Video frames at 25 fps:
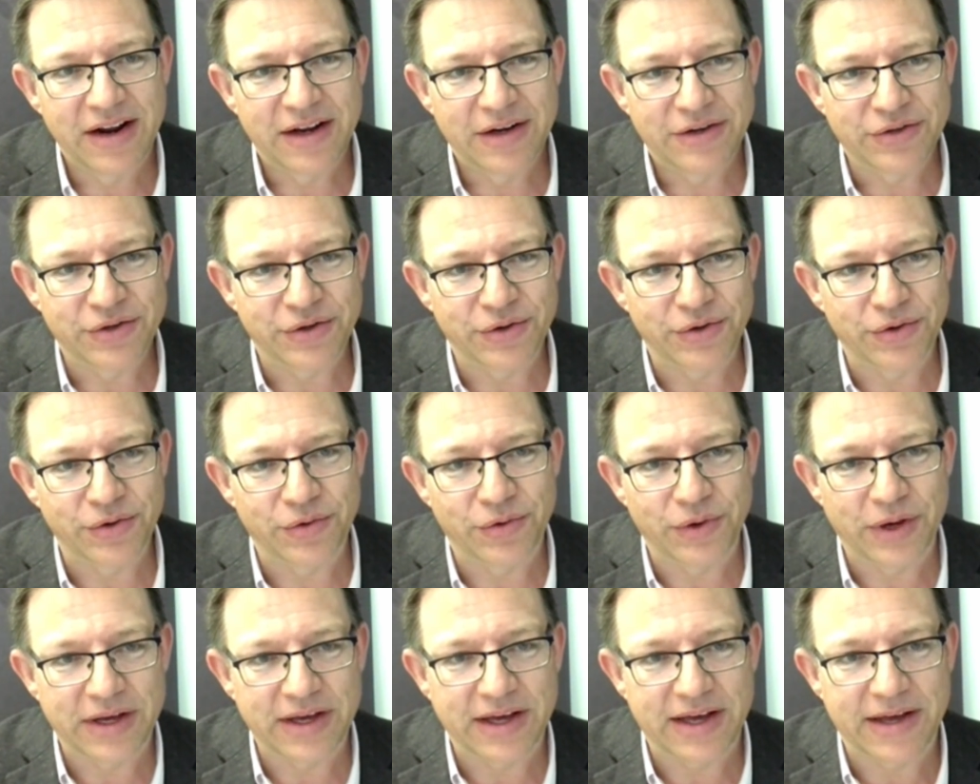
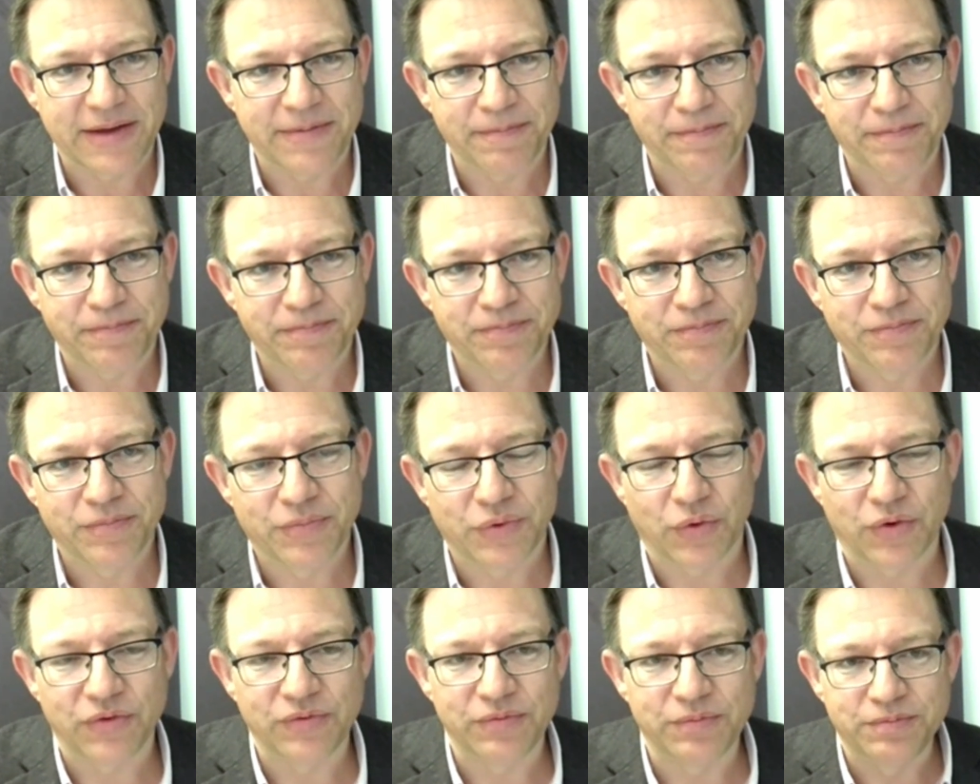
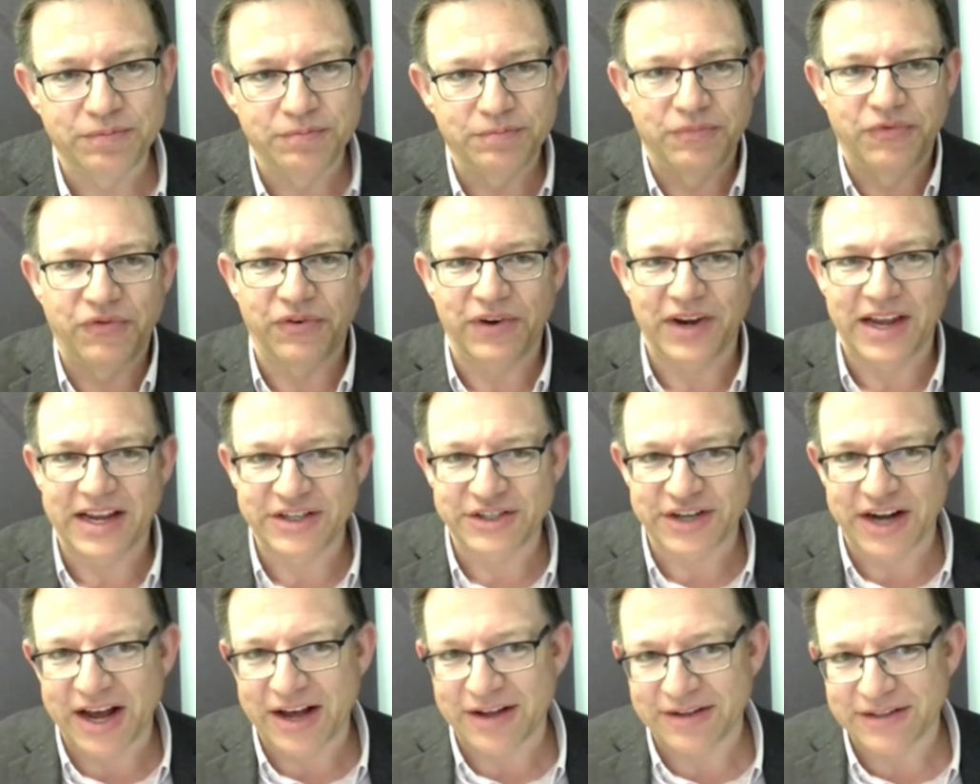sort of
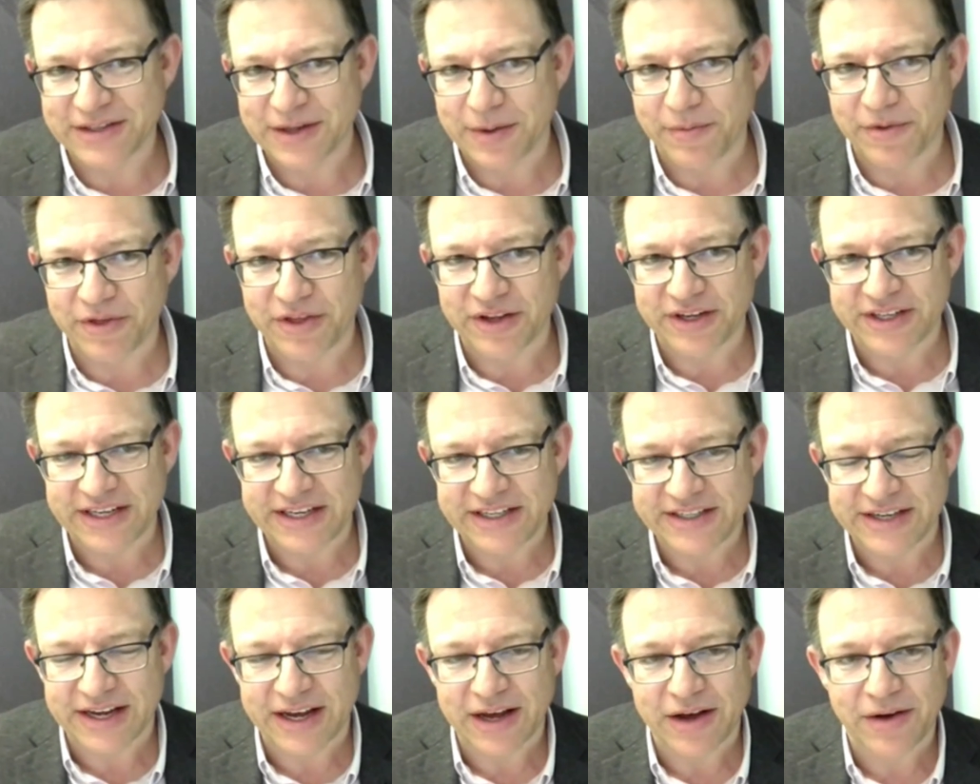flesh out some of the
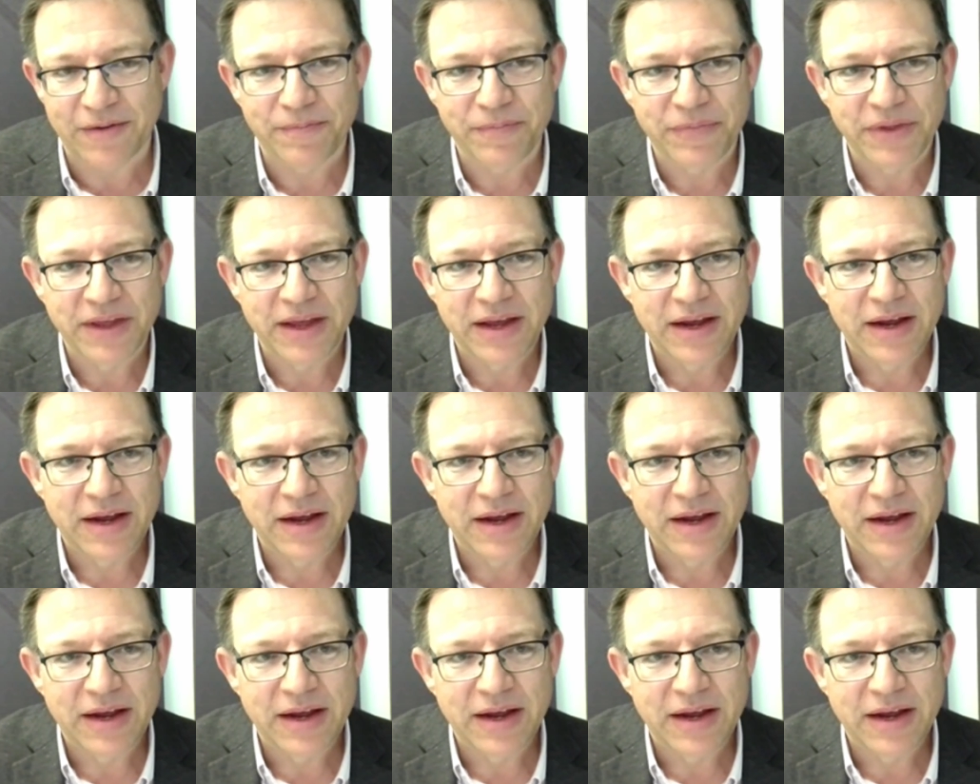detail.